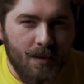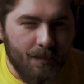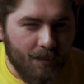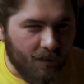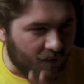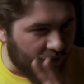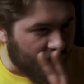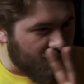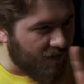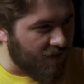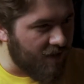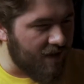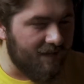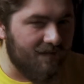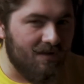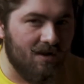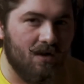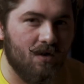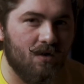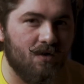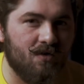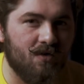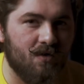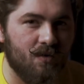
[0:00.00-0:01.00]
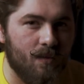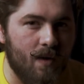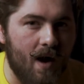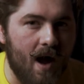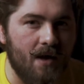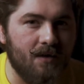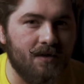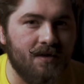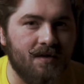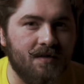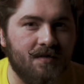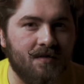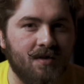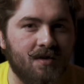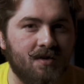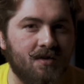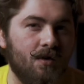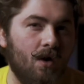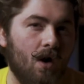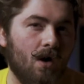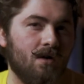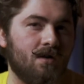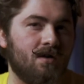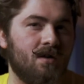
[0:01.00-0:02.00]
perceiving your surroundings in a
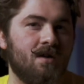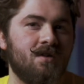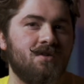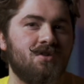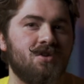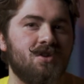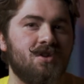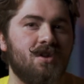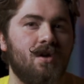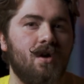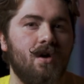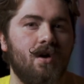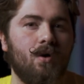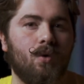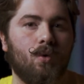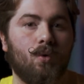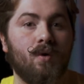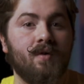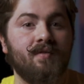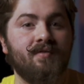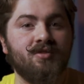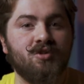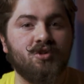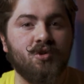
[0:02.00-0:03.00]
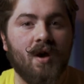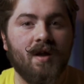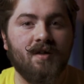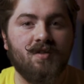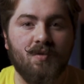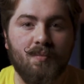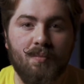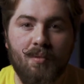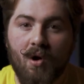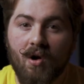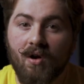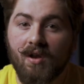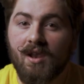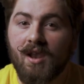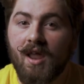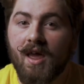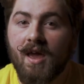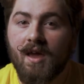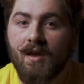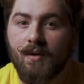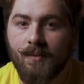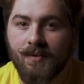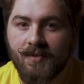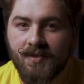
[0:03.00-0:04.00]
dark dungeon, or even trying to
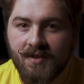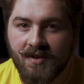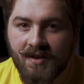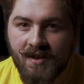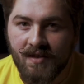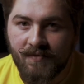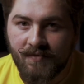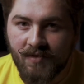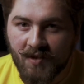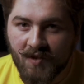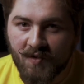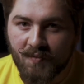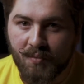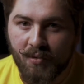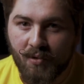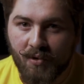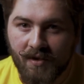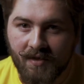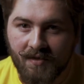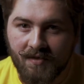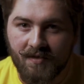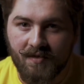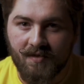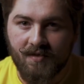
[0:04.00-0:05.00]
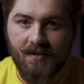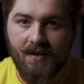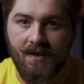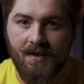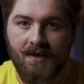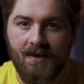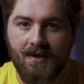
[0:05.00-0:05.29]
parlay with a devious prince.